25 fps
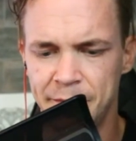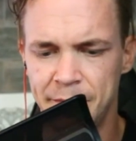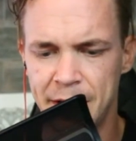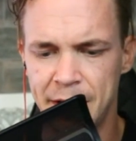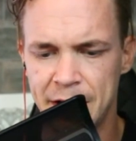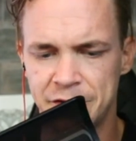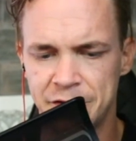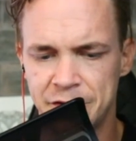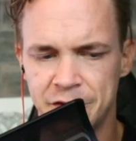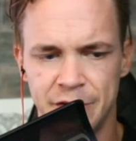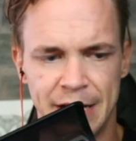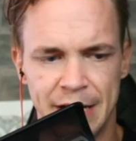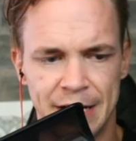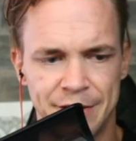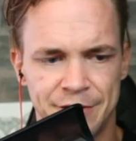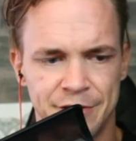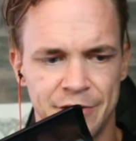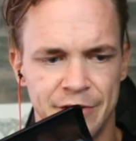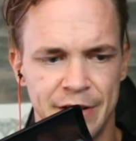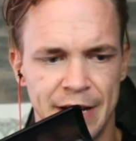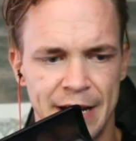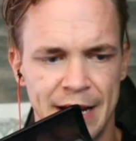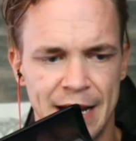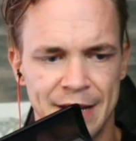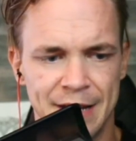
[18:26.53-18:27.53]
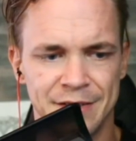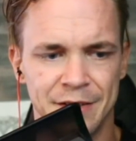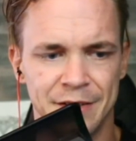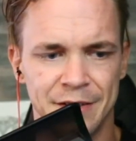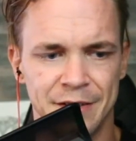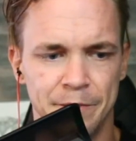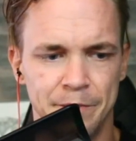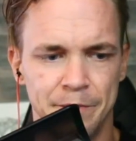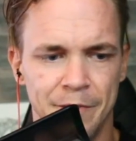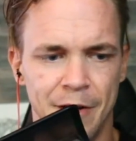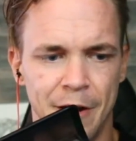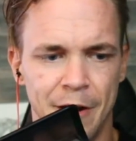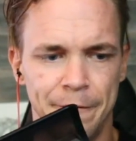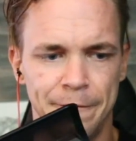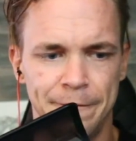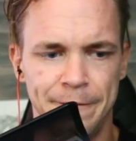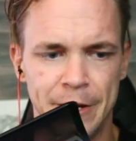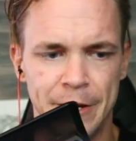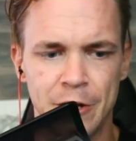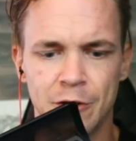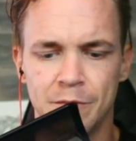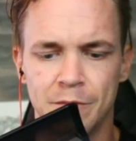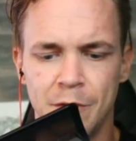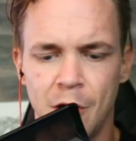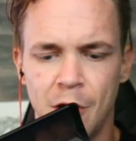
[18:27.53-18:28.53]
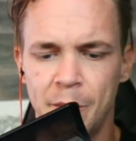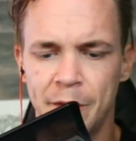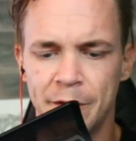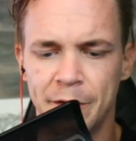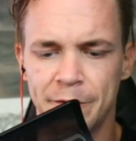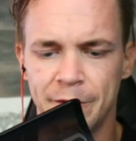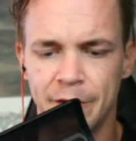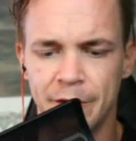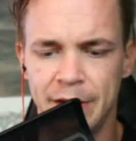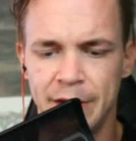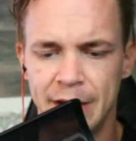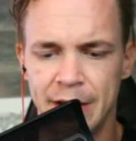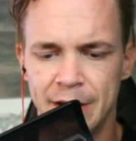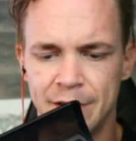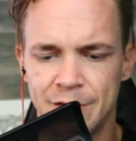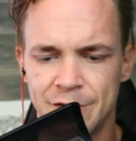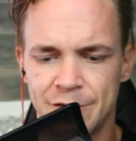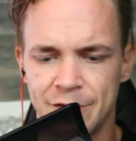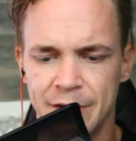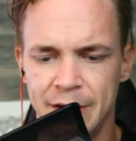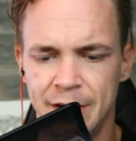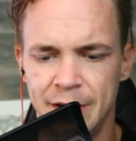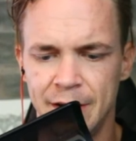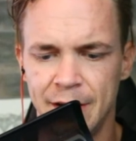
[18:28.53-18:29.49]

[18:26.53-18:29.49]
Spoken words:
measure yesterday as a fear moment for the industry.